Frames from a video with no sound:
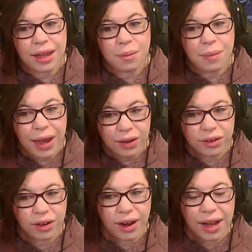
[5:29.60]
battle
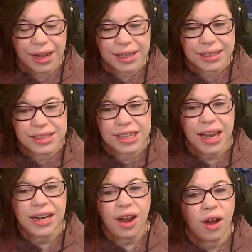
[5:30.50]
cry,
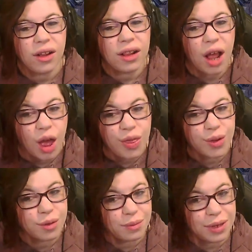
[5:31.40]
send all
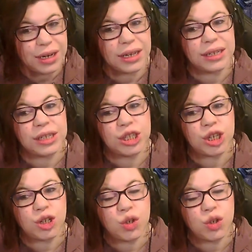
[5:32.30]
other minions